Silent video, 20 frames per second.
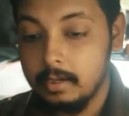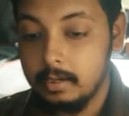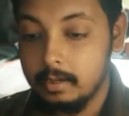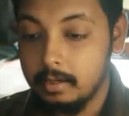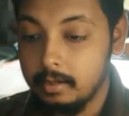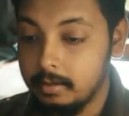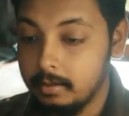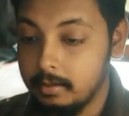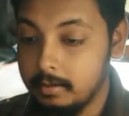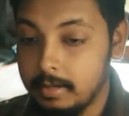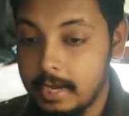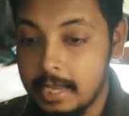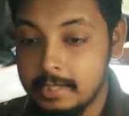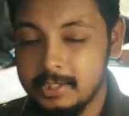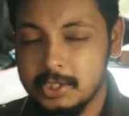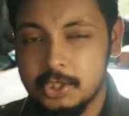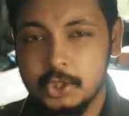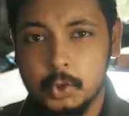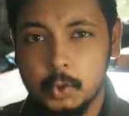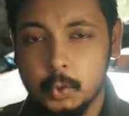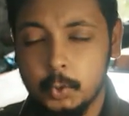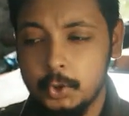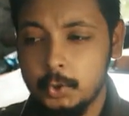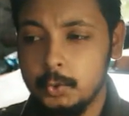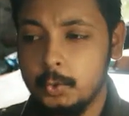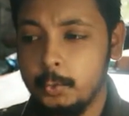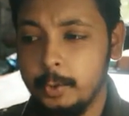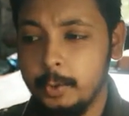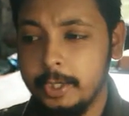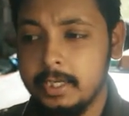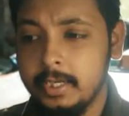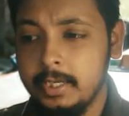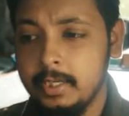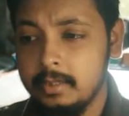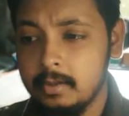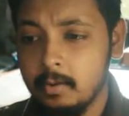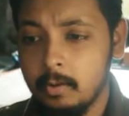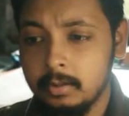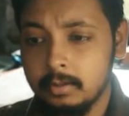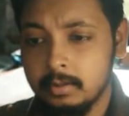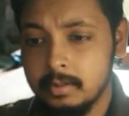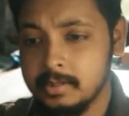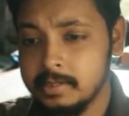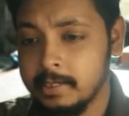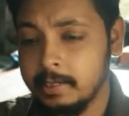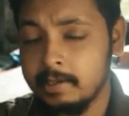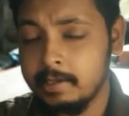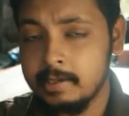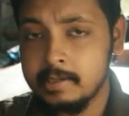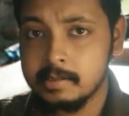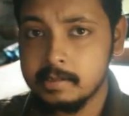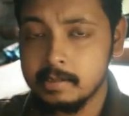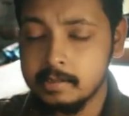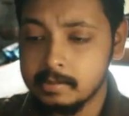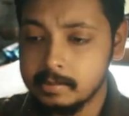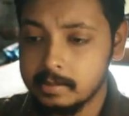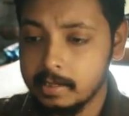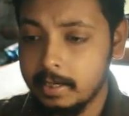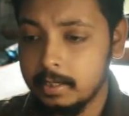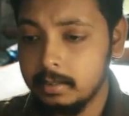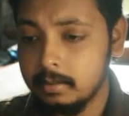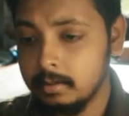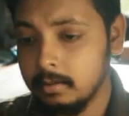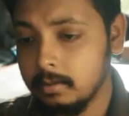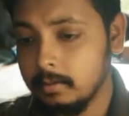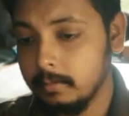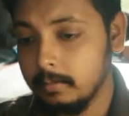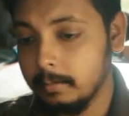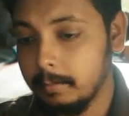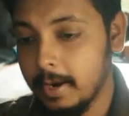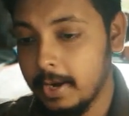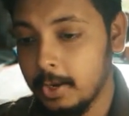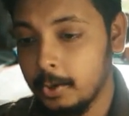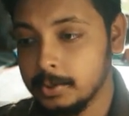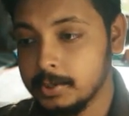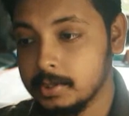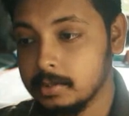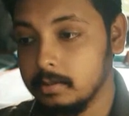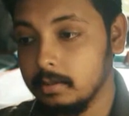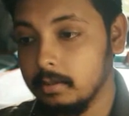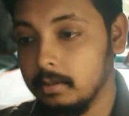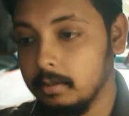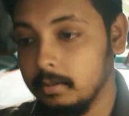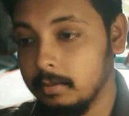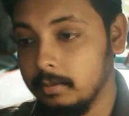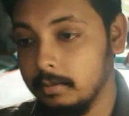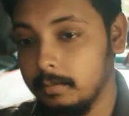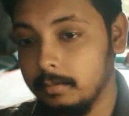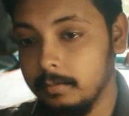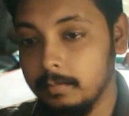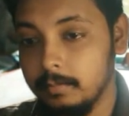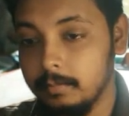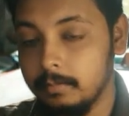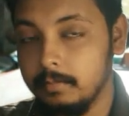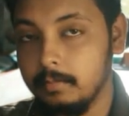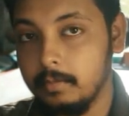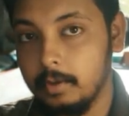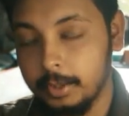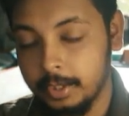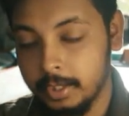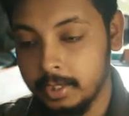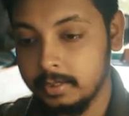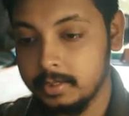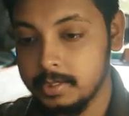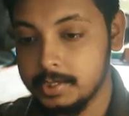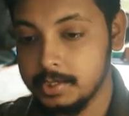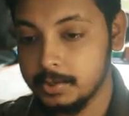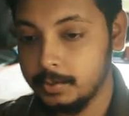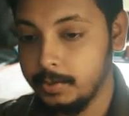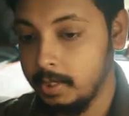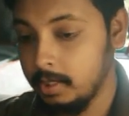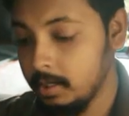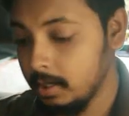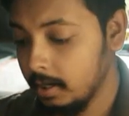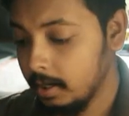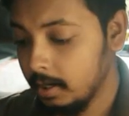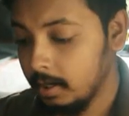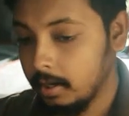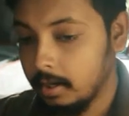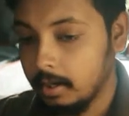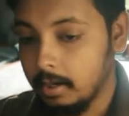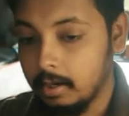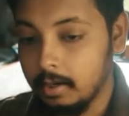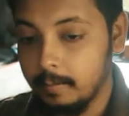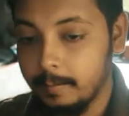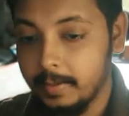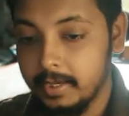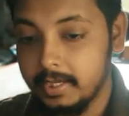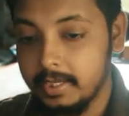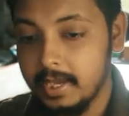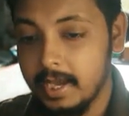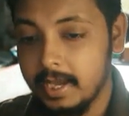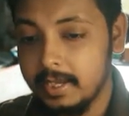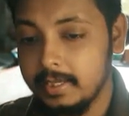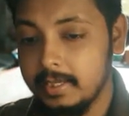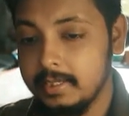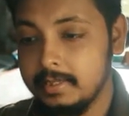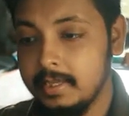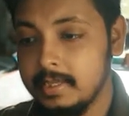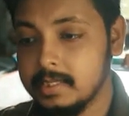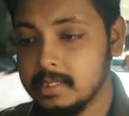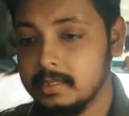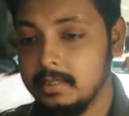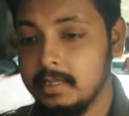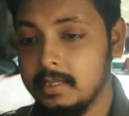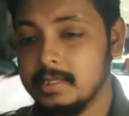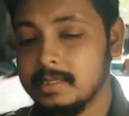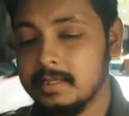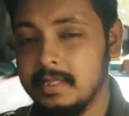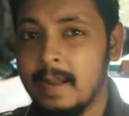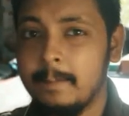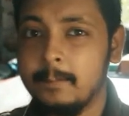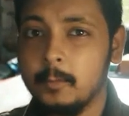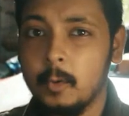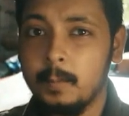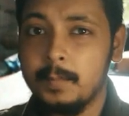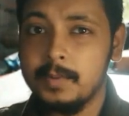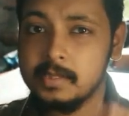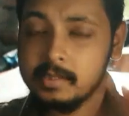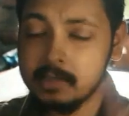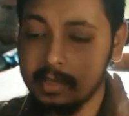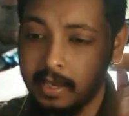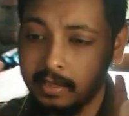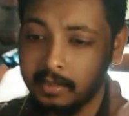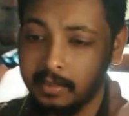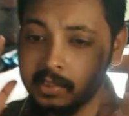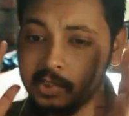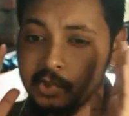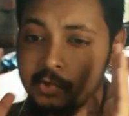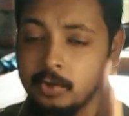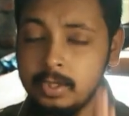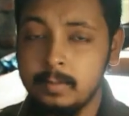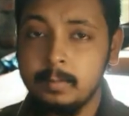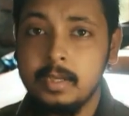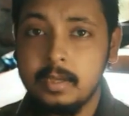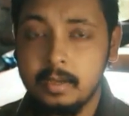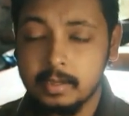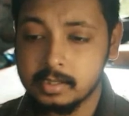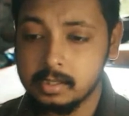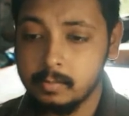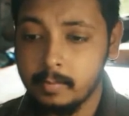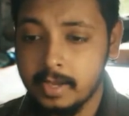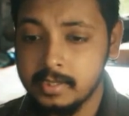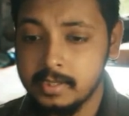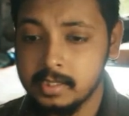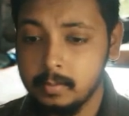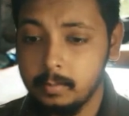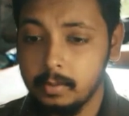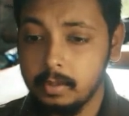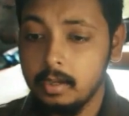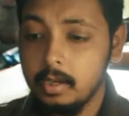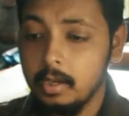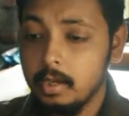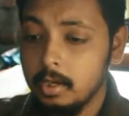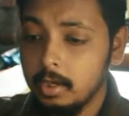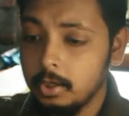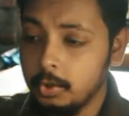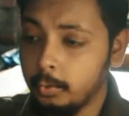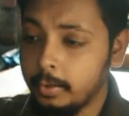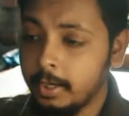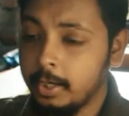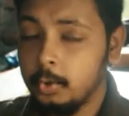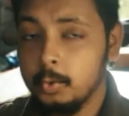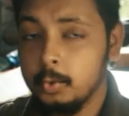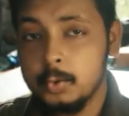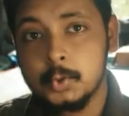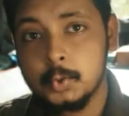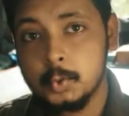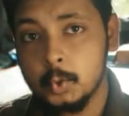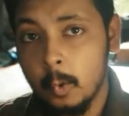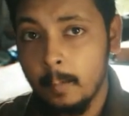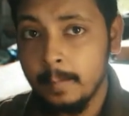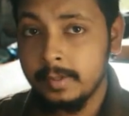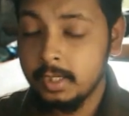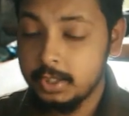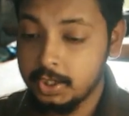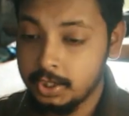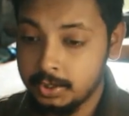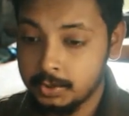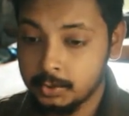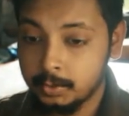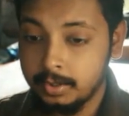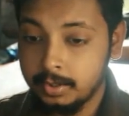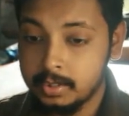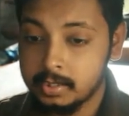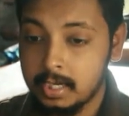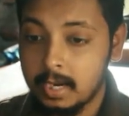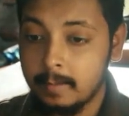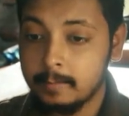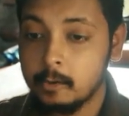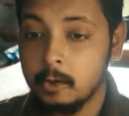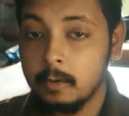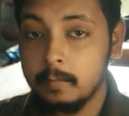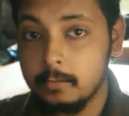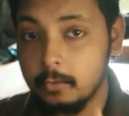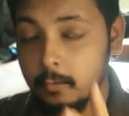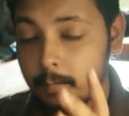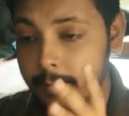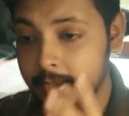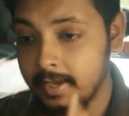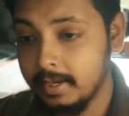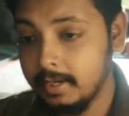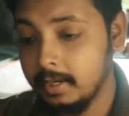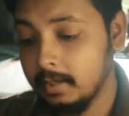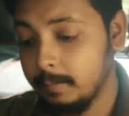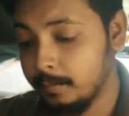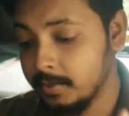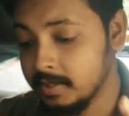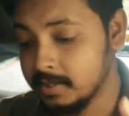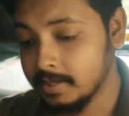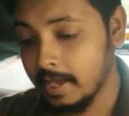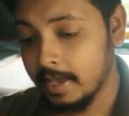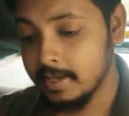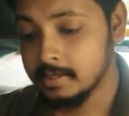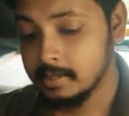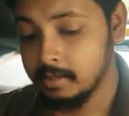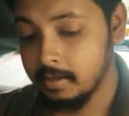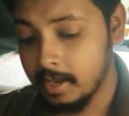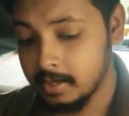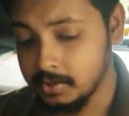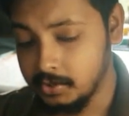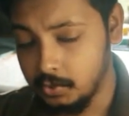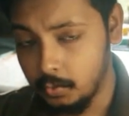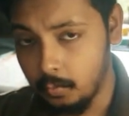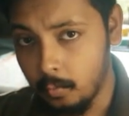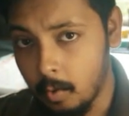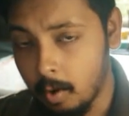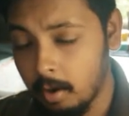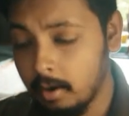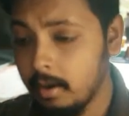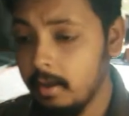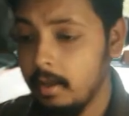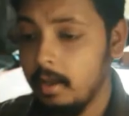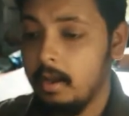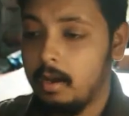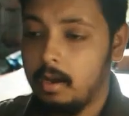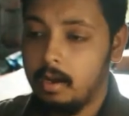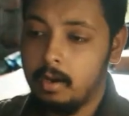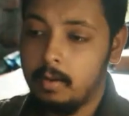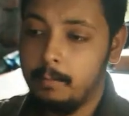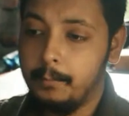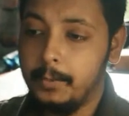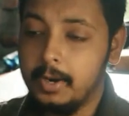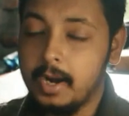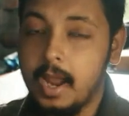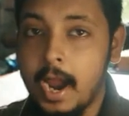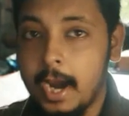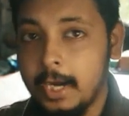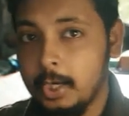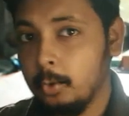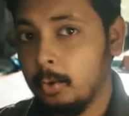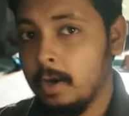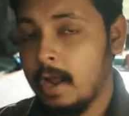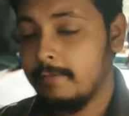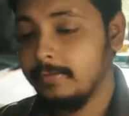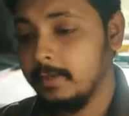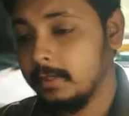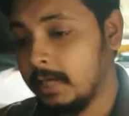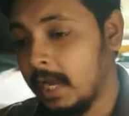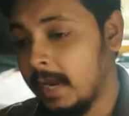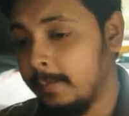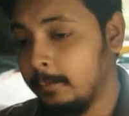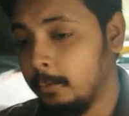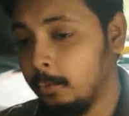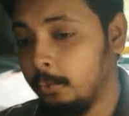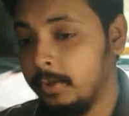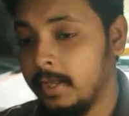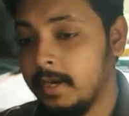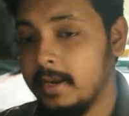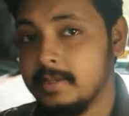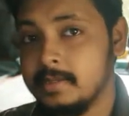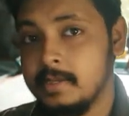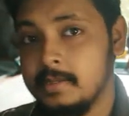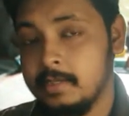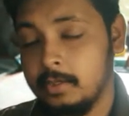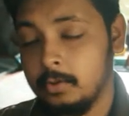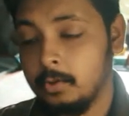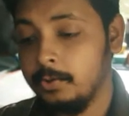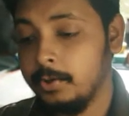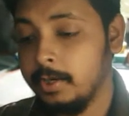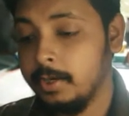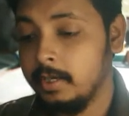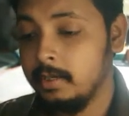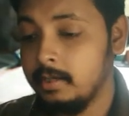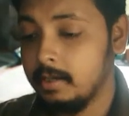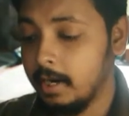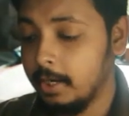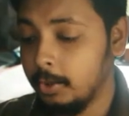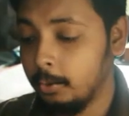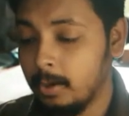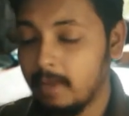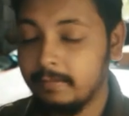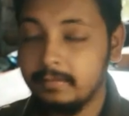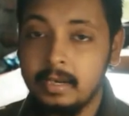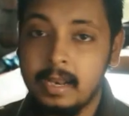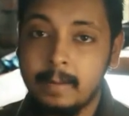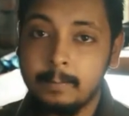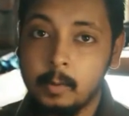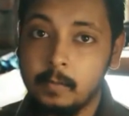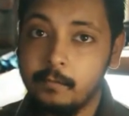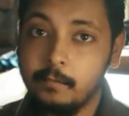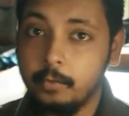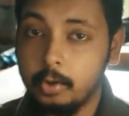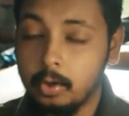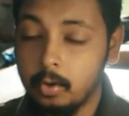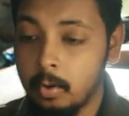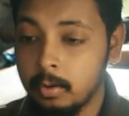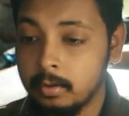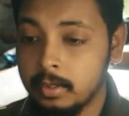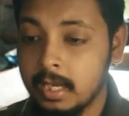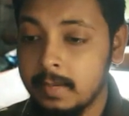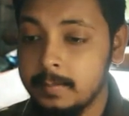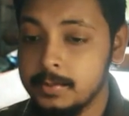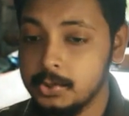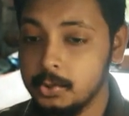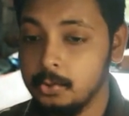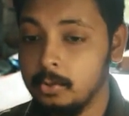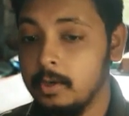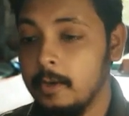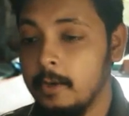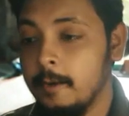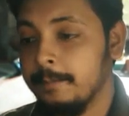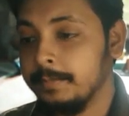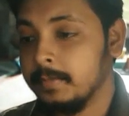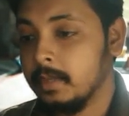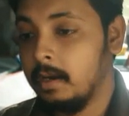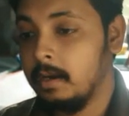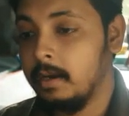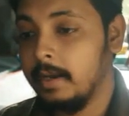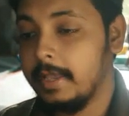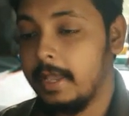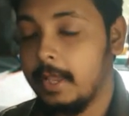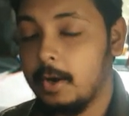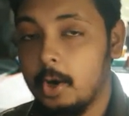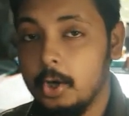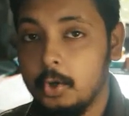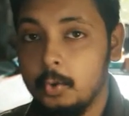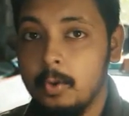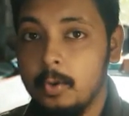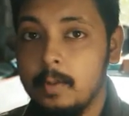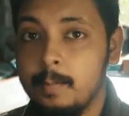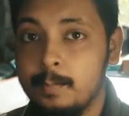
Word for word: uh, I'll just show you quickly the, all the settings inside the BIOS uh, on another screen. Uh, but yeah, it, this this laptop is extremely customizable. You can do so many changes on this laptop to make it precisely as you want. Uh, but I don't have the time to do that. As I said already, I don't have the laptop for a long time, so uh, I cannot do a